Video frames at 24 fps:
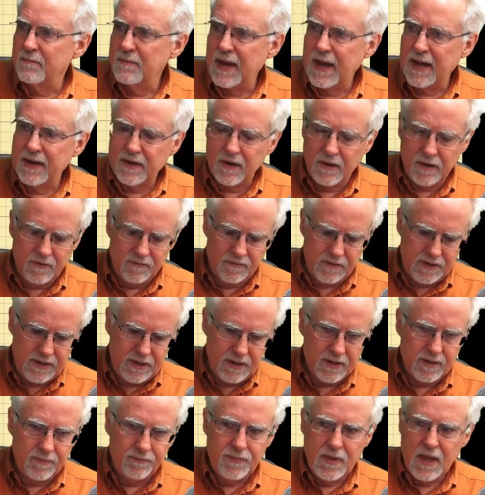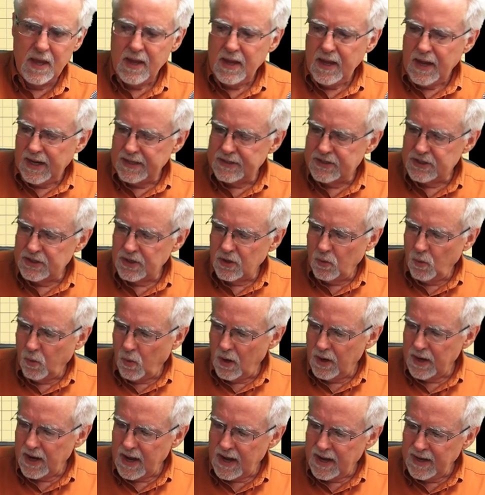back over here. And so
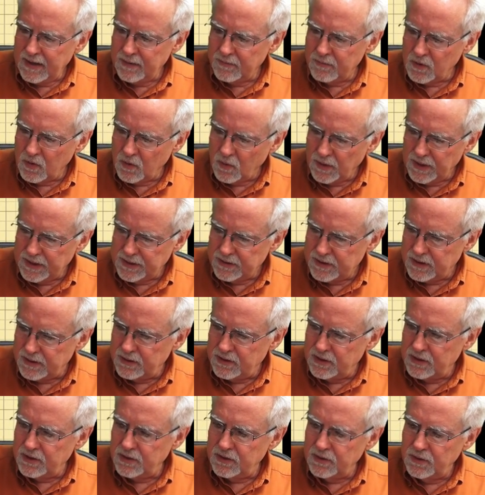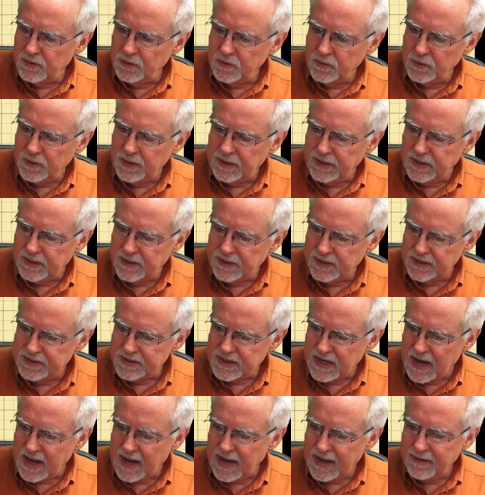what I am going to do is
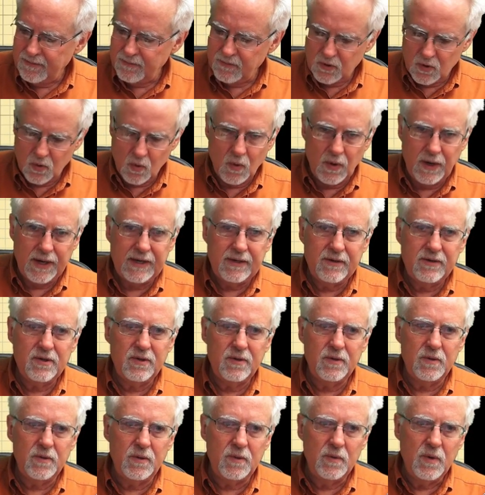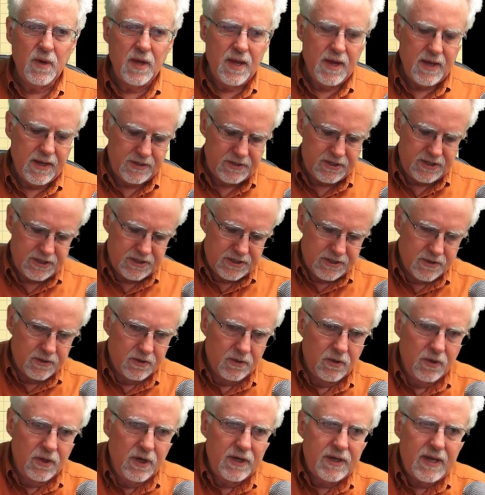I am going to just
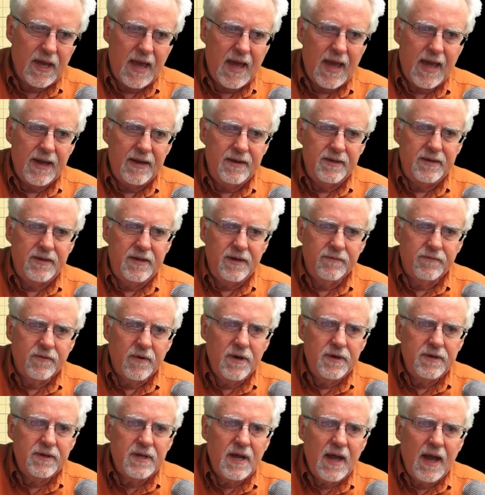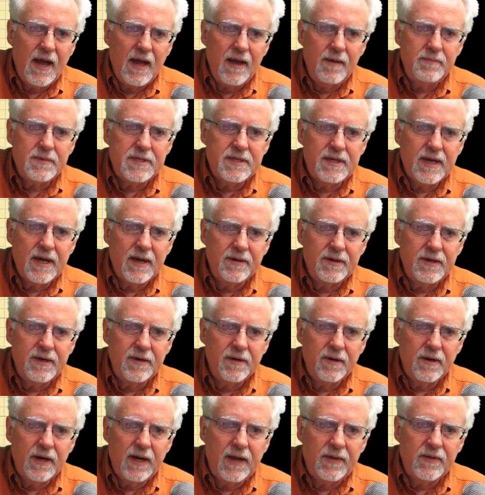look at different times down
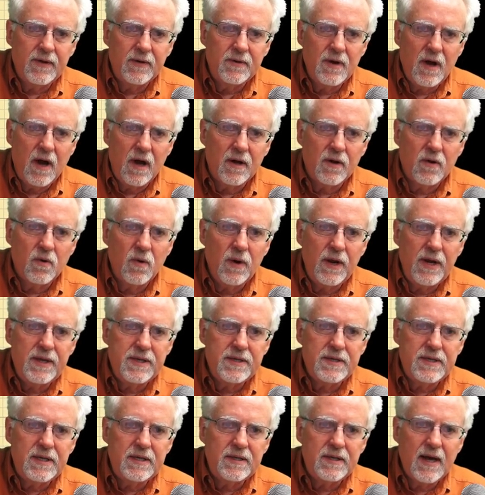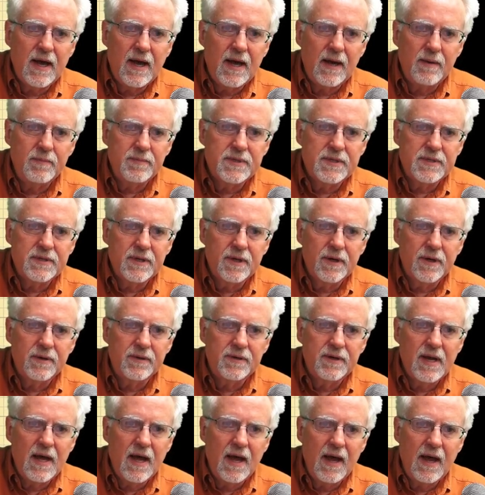here, and they're not crazy times. They're
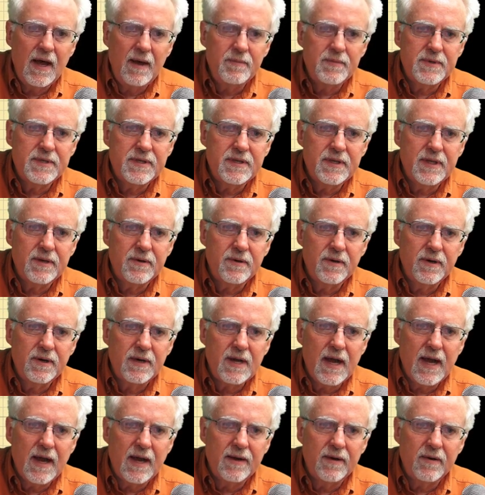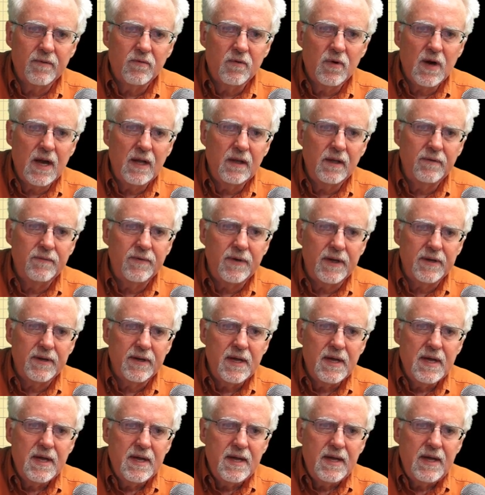times that are kind of relevant.
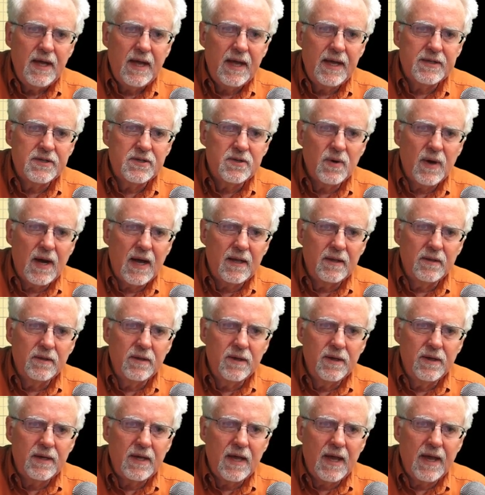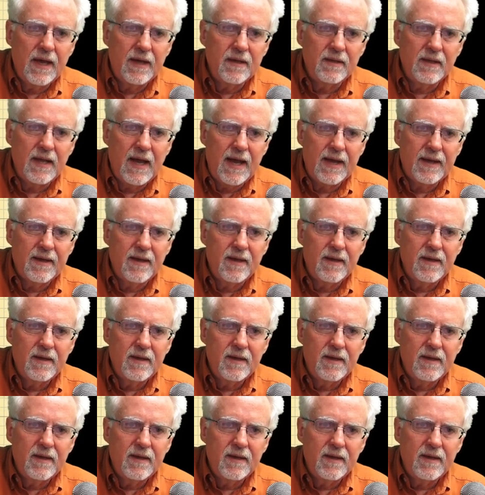And so I'll look at like